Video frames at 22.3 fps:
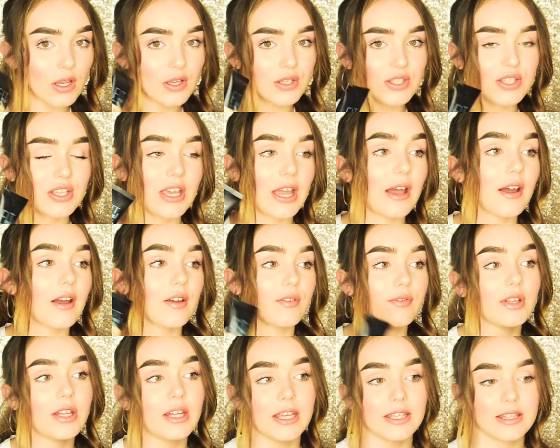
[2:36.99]
So yeah, I
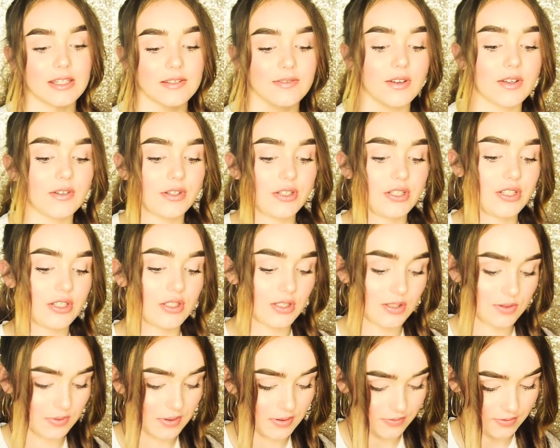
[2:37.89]
really like this foundation
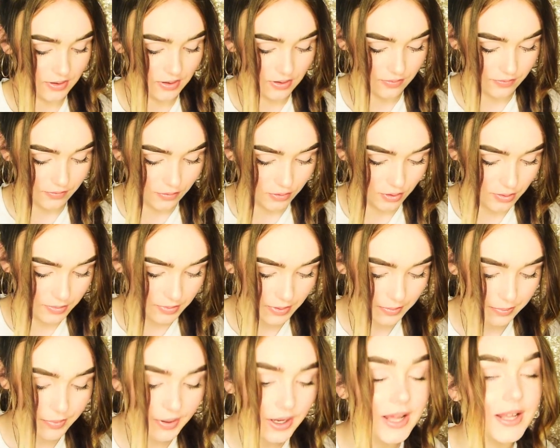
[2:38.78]
as well for an
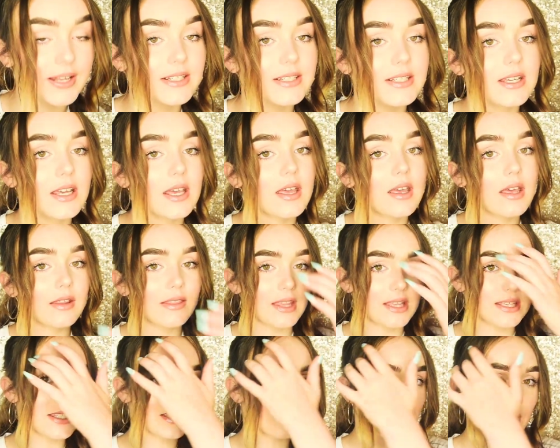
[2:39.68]
affordable brand.
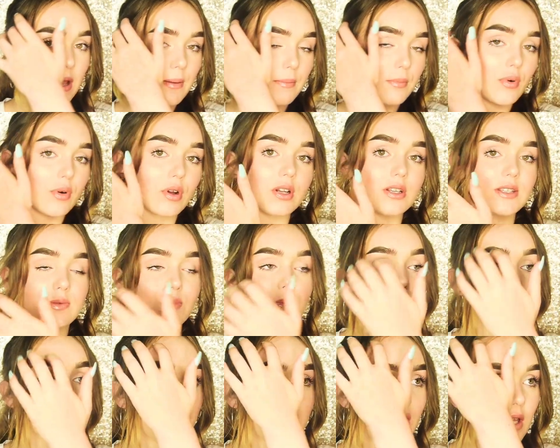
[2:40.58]
That's the matte and poreless
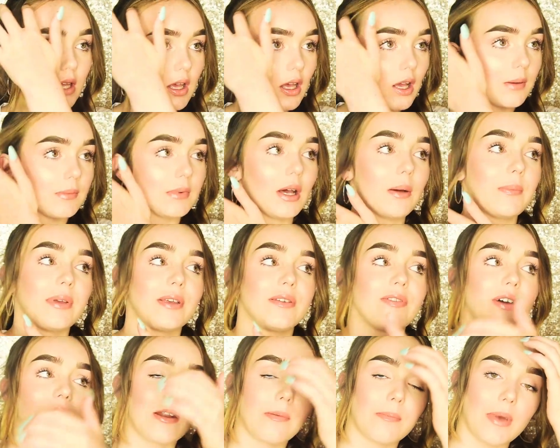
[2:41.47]
one. Not a big
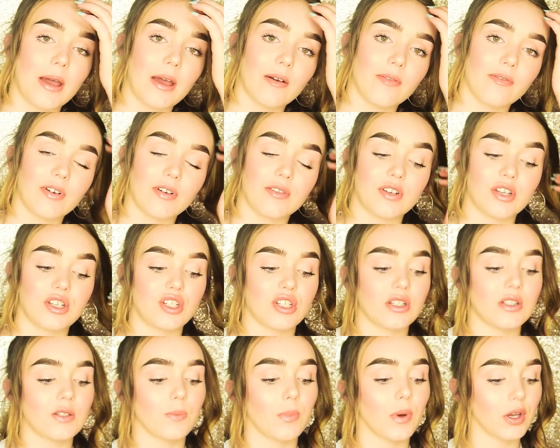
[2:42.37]
fan of matte
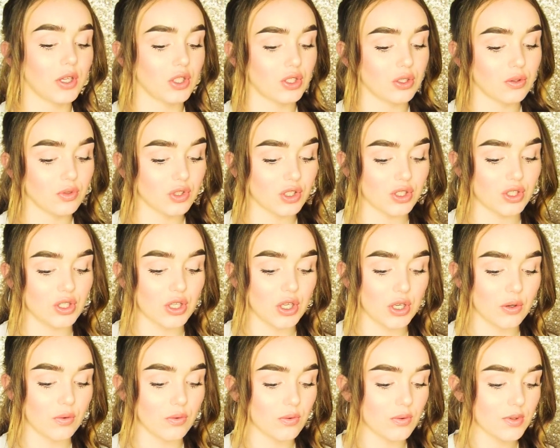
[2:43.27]
foundations, but I do just
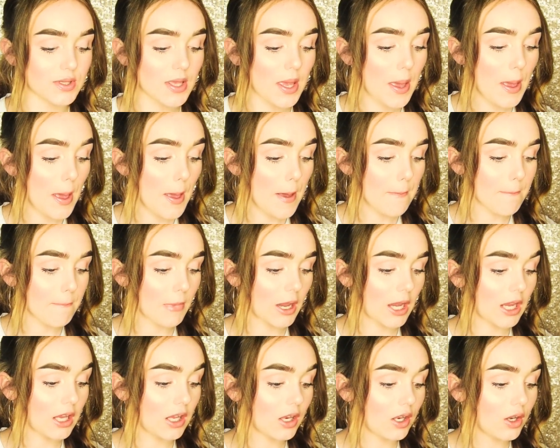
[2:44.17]
use
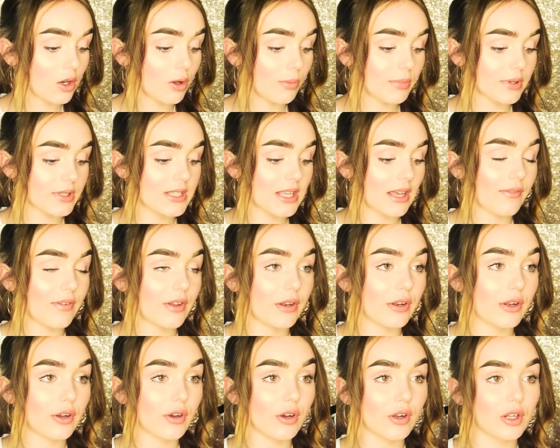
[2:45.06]
my number
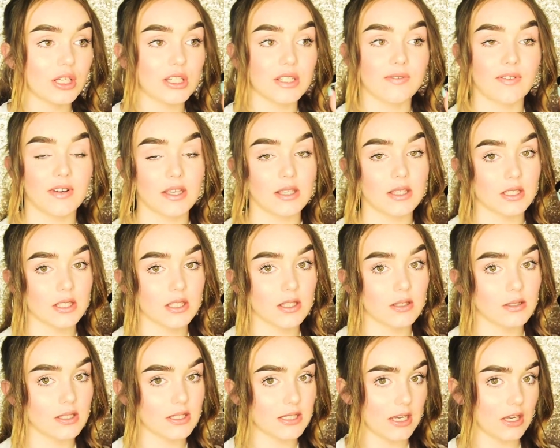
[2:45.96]
7 Early
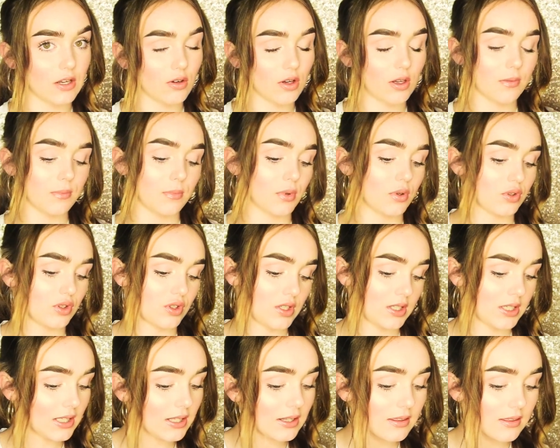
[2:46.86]
Defense Day Cream
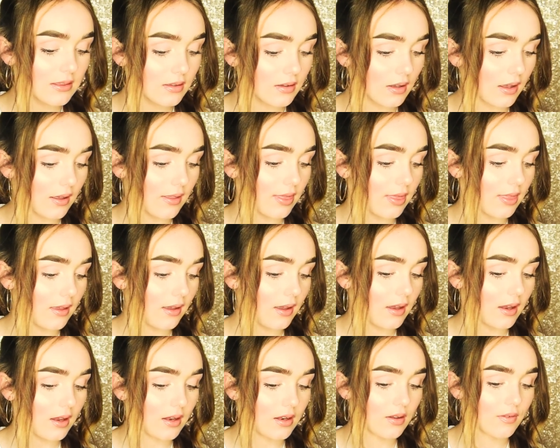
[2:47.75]
underneath. And
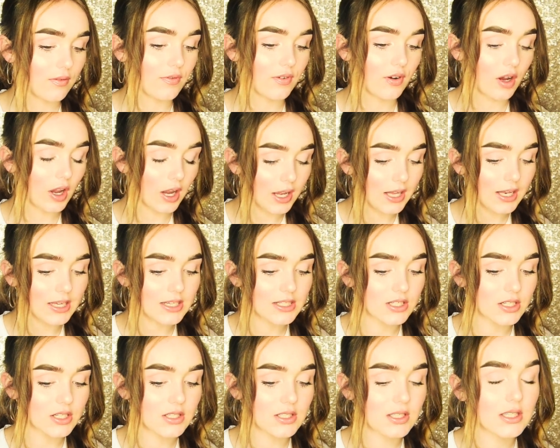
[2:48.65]
then for
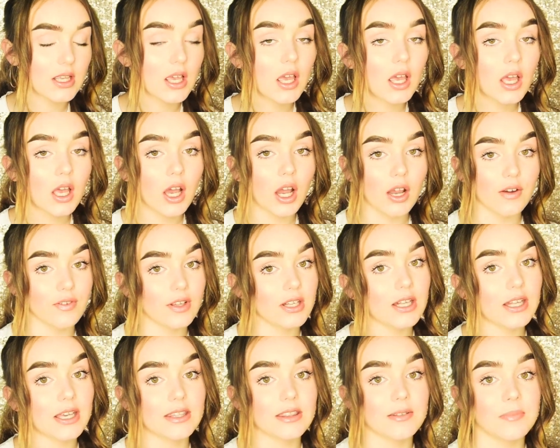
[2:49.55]
highlighters, I
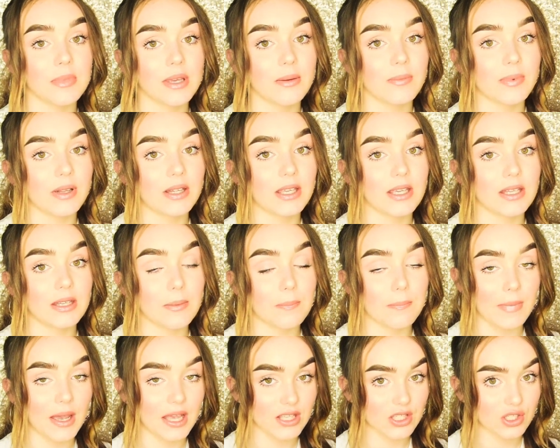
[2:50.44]
really like the
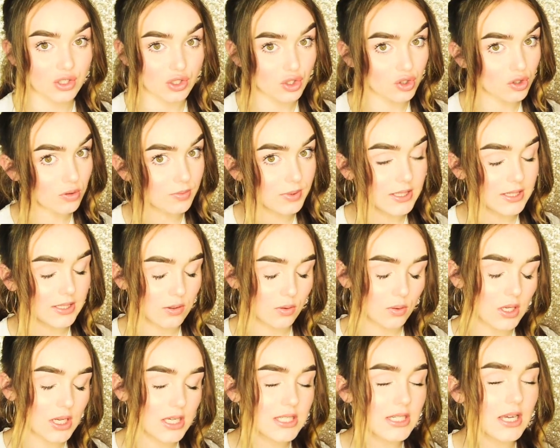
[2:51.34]
Maybelline Master Strobing
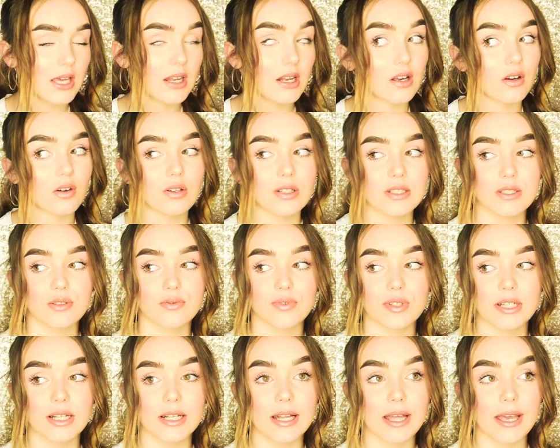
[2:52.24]
Liquid, and I also
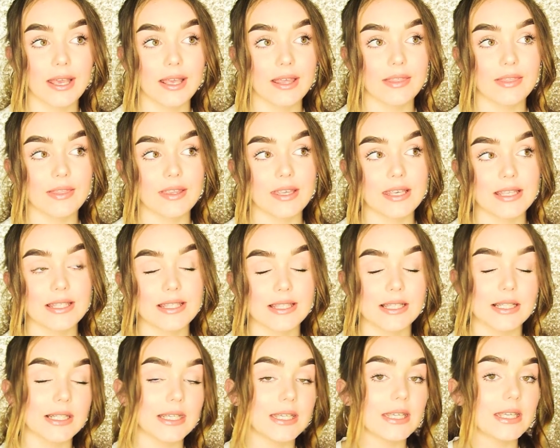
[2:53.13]
really like the
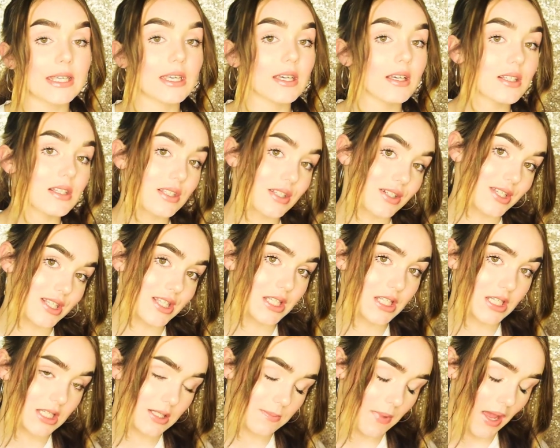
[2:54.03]
Sleek
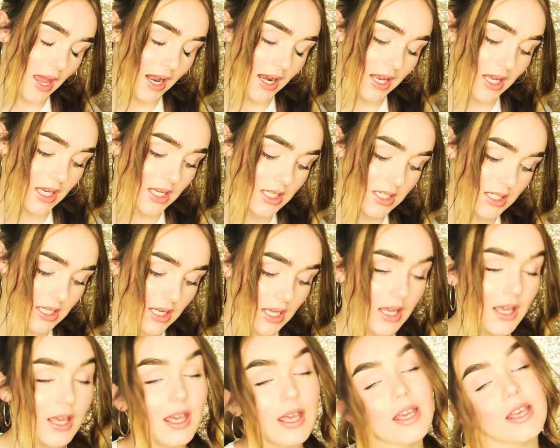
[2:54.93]
Solstice palette.
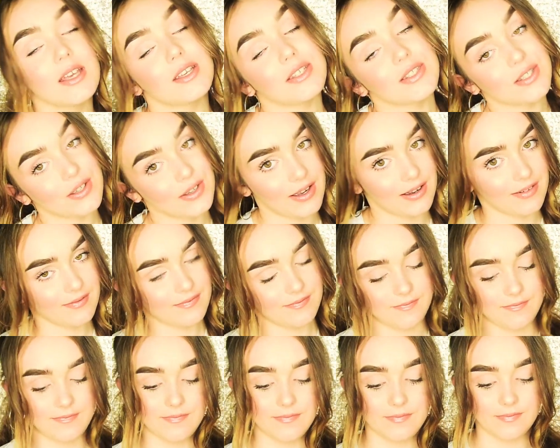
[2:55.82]
So yeah,
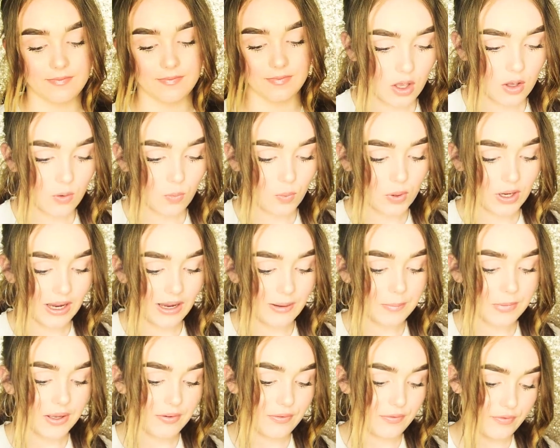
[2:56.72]
where
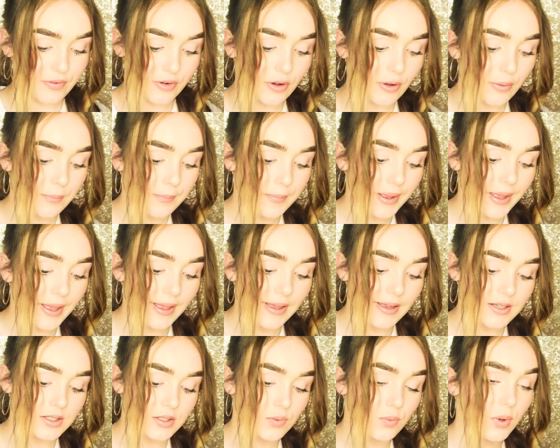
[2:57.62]
am I from
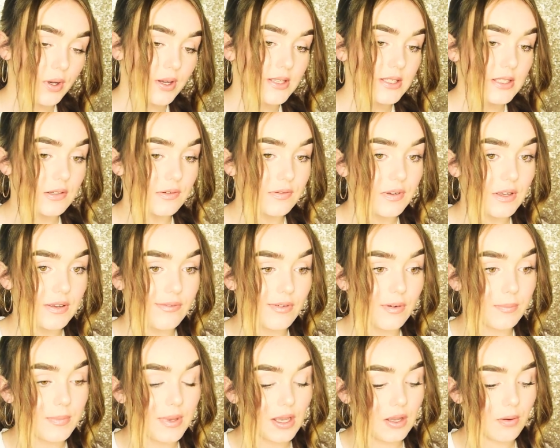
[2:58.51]
and what is your
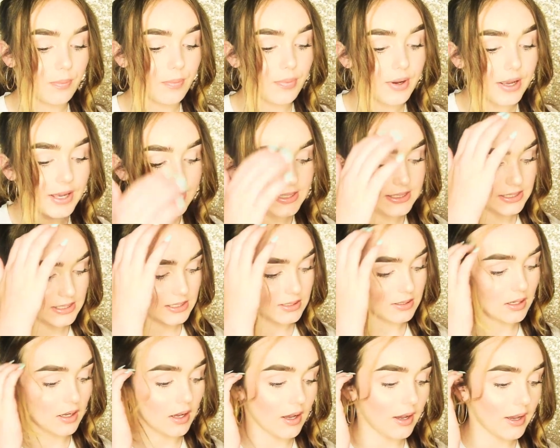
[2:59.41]
favorite makeup
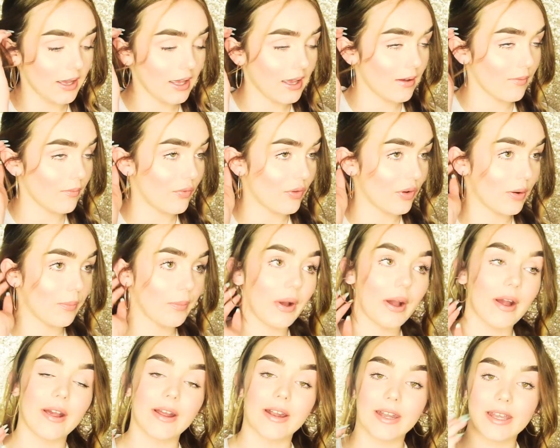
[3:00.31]
brand? I am from
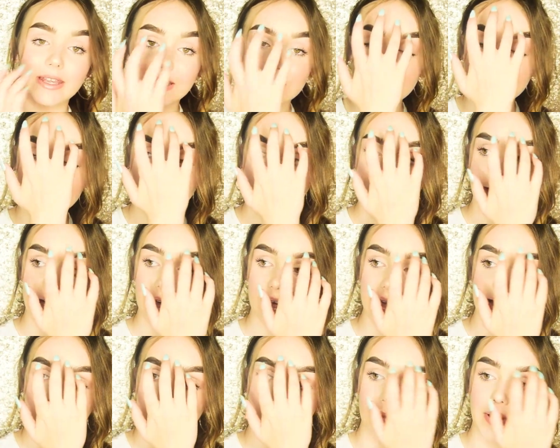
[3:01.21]
Ireland.
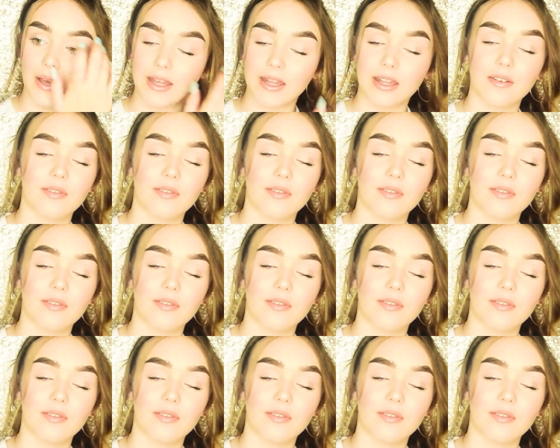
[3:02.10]
I